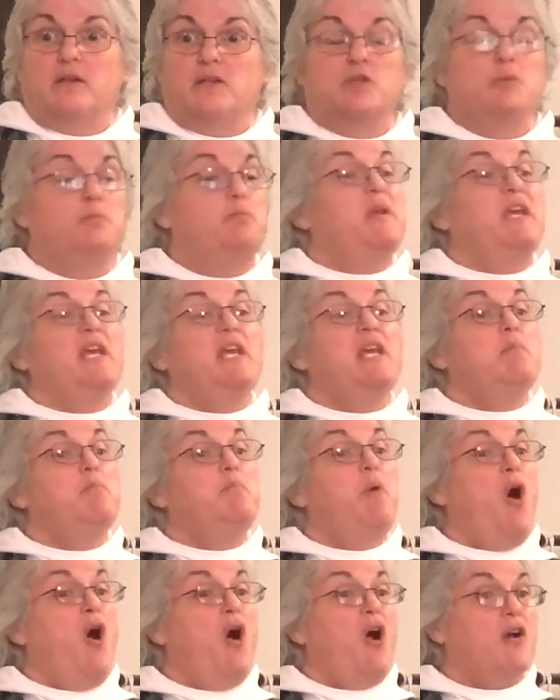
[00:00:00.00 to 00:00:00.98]
to be
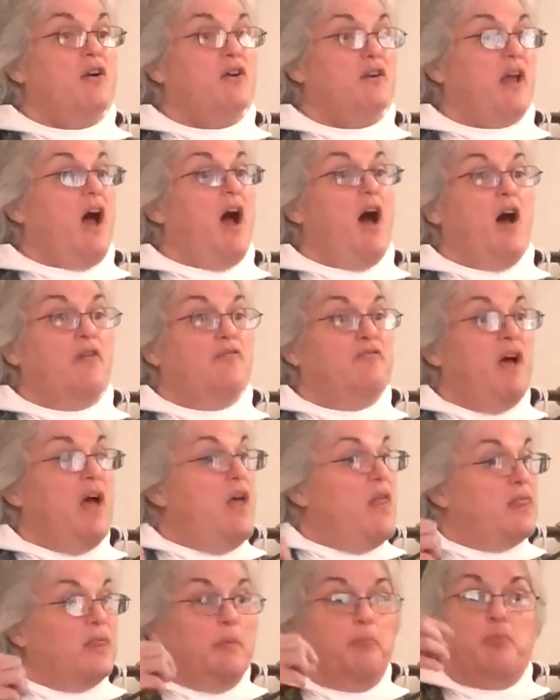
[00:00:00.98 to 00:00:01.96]
part of
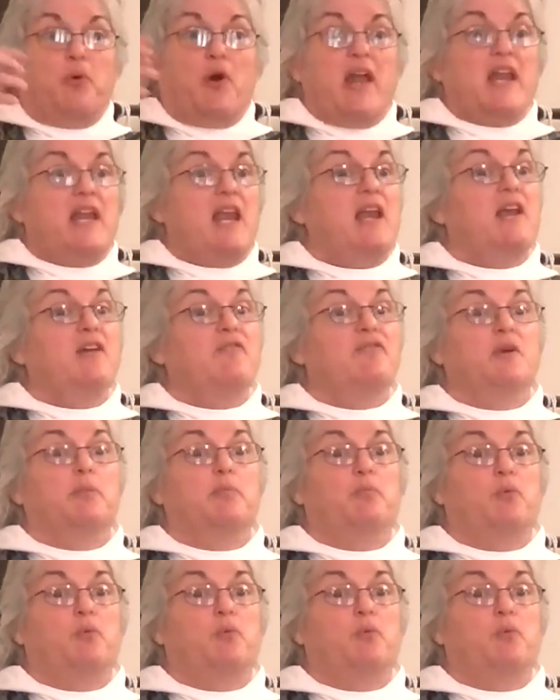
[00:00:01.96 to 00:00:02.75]
the breaking of the